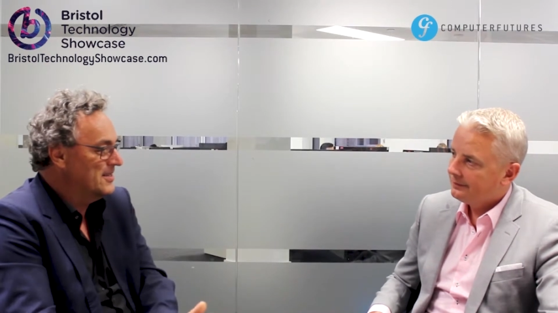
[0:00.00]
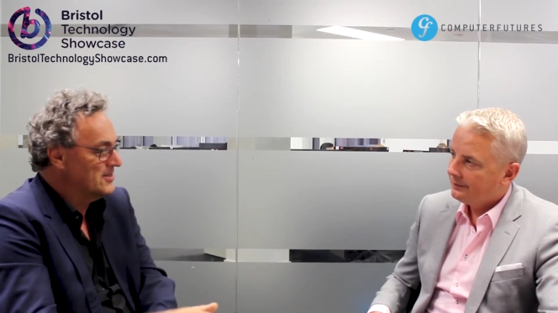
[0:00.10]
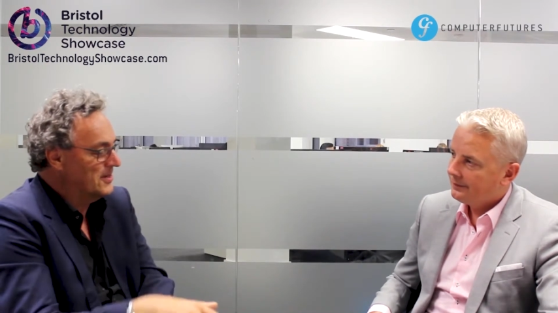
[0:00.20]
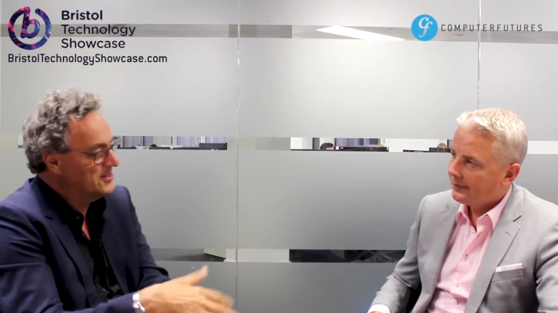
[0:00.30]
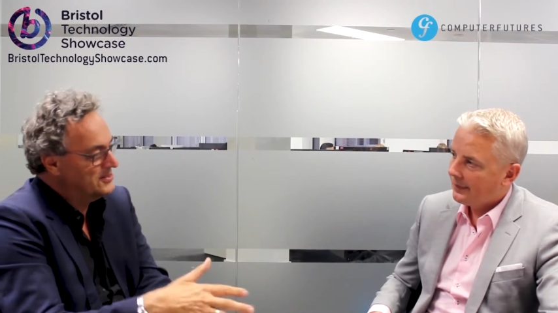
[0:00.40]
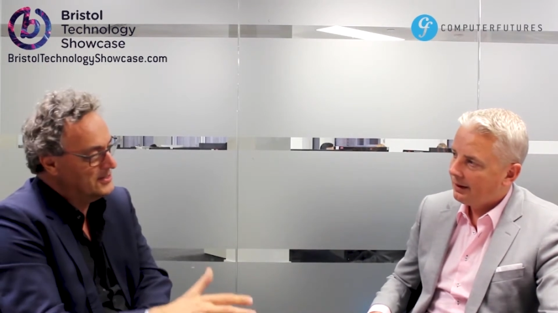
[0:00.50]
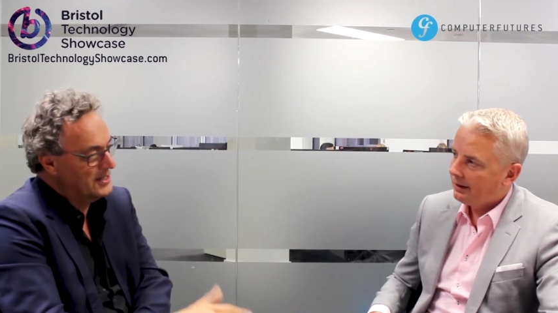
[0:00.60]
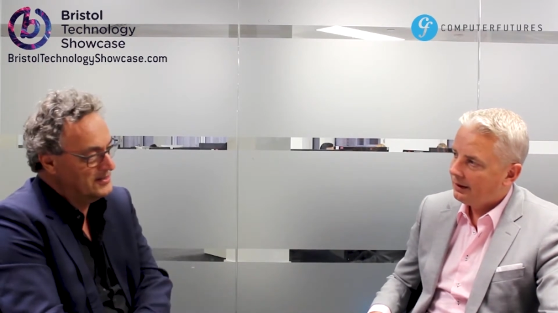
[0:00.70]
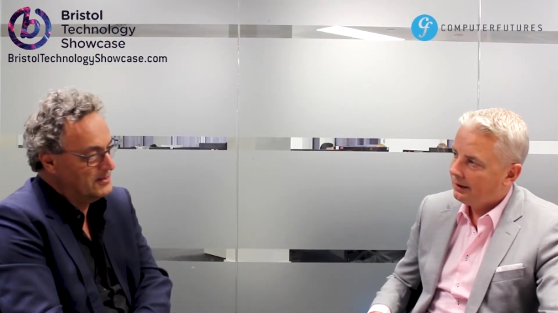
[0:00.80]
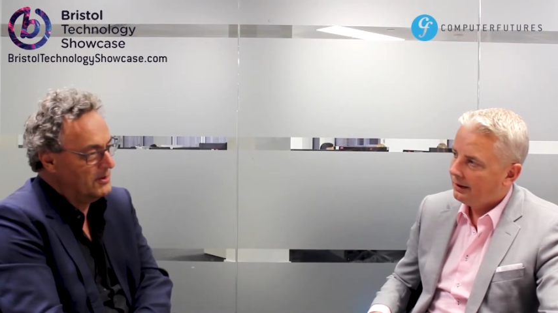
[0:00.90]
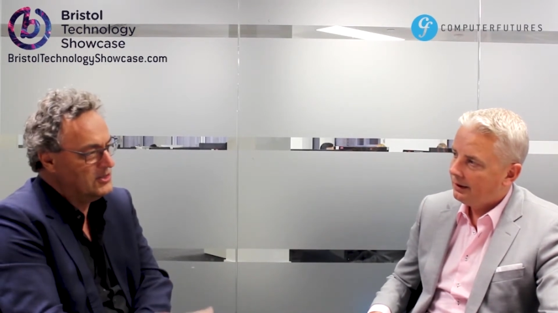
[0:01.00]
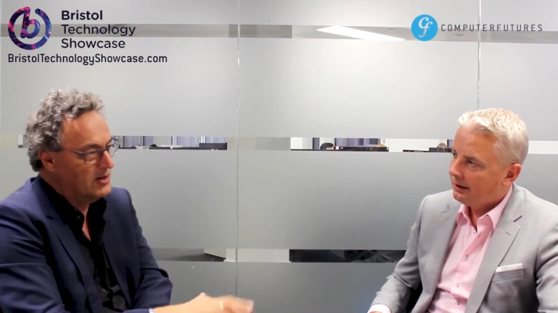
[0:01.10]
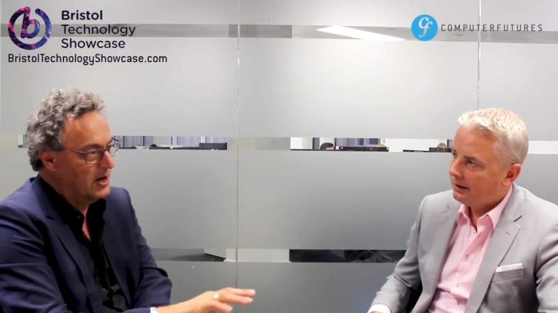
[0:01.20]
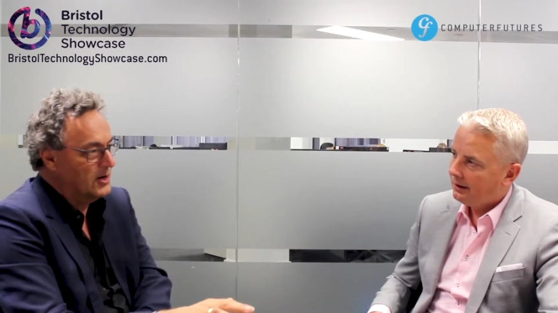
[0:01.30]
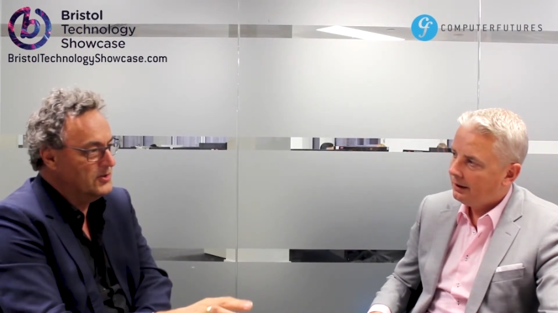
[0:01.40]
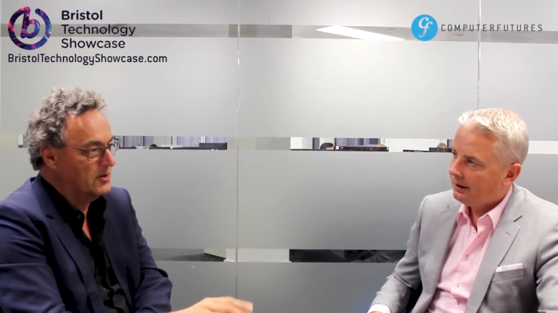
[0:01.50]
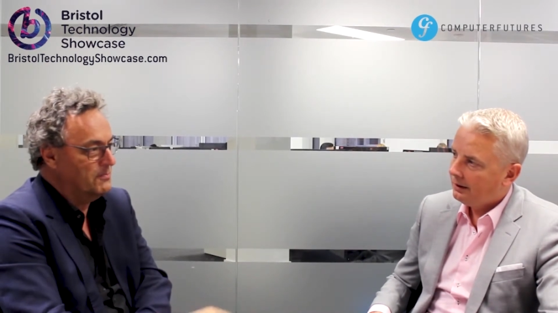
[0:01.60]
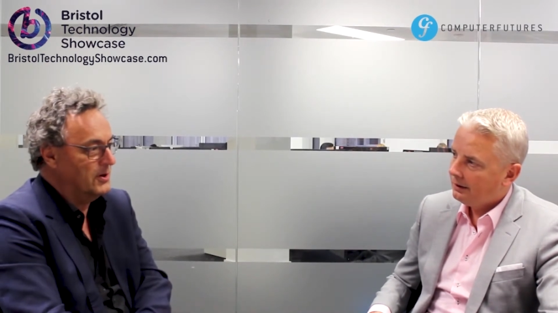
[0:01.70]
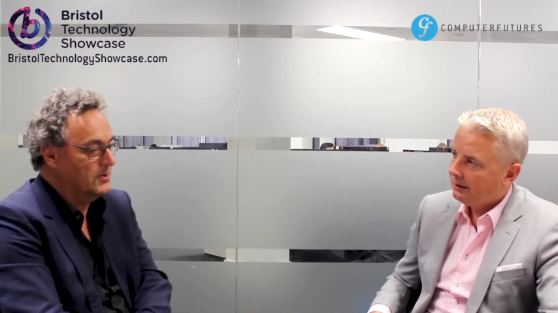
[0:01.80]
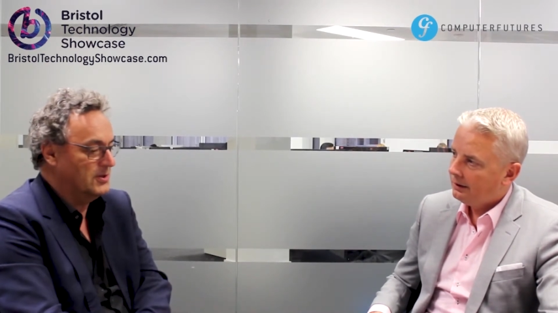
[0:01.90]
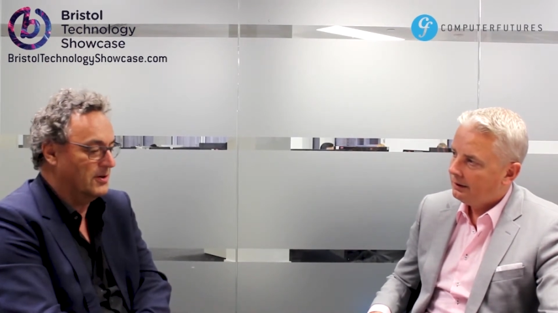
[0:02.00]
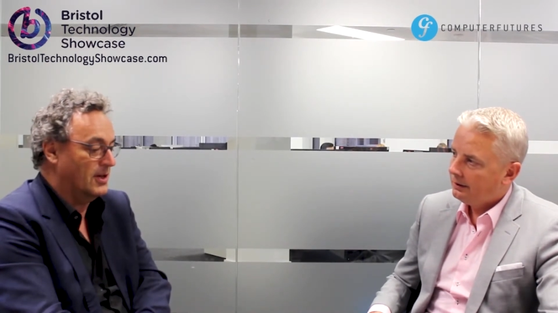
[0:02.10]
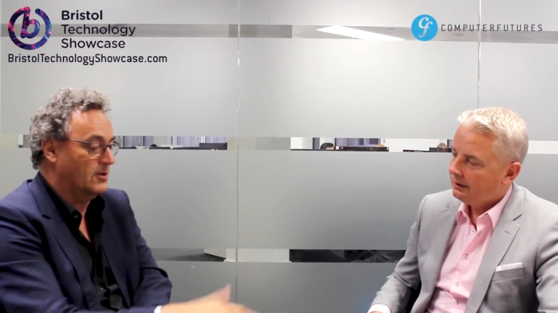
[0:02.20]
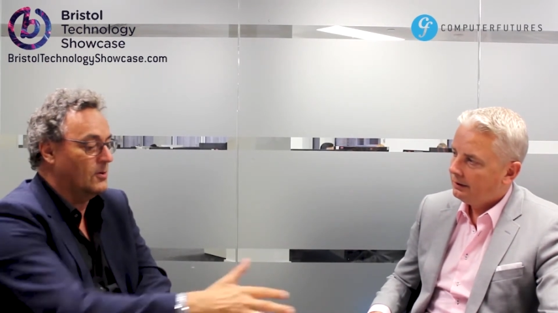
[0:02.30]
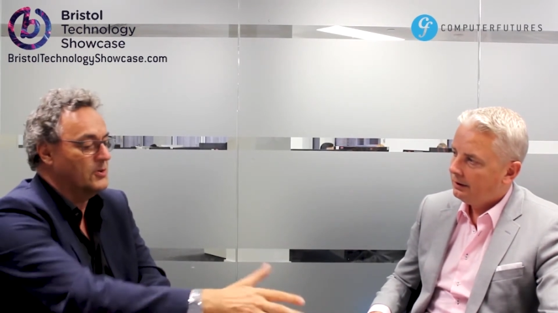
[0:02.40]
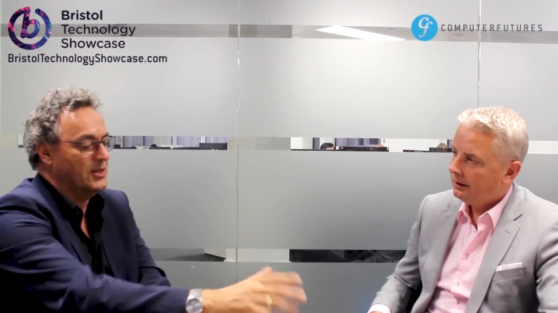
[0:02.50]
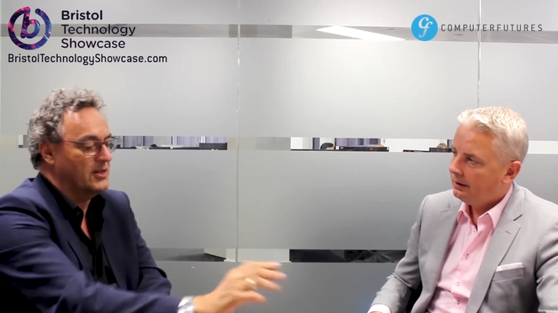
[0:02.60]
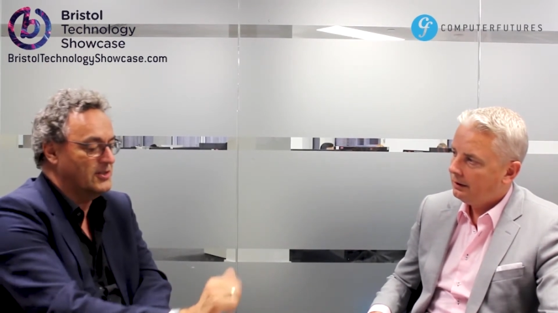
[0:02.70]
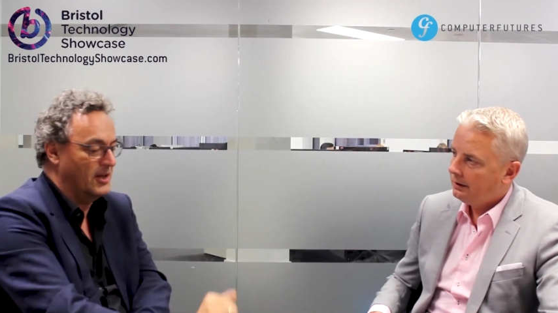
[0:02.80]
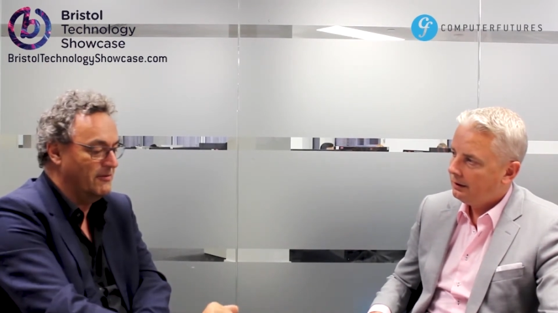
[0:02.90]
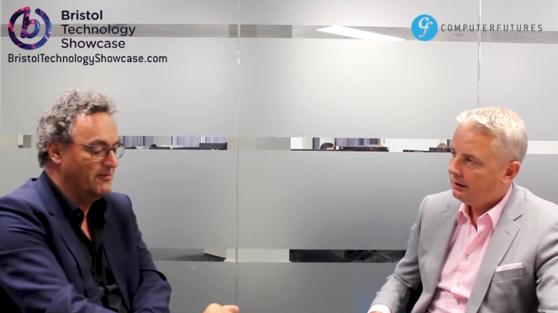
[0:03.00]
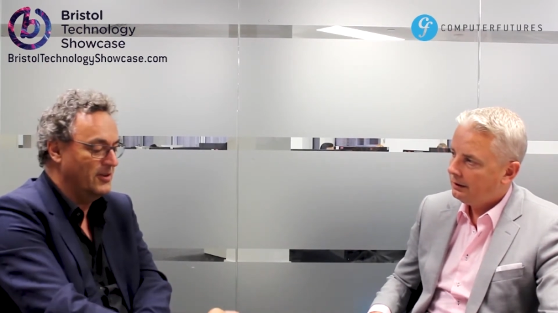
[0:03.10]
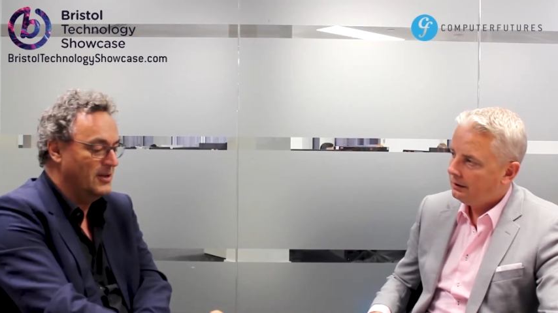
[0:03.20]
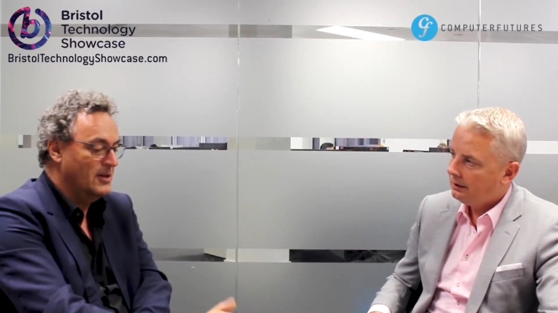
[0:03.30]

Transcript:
Speaker 1: So it's it's a much larger approach, and technology in itself,